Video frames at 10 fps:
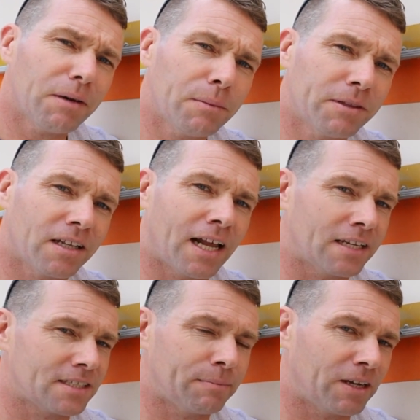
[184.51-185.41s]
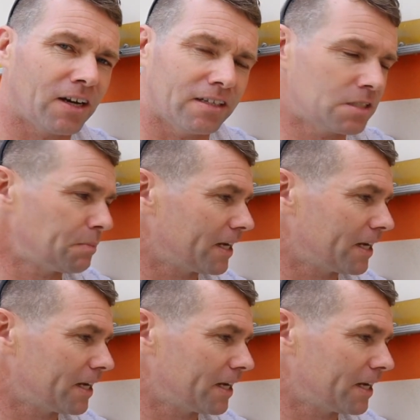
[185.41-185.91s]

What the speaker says: That might have been the last time it got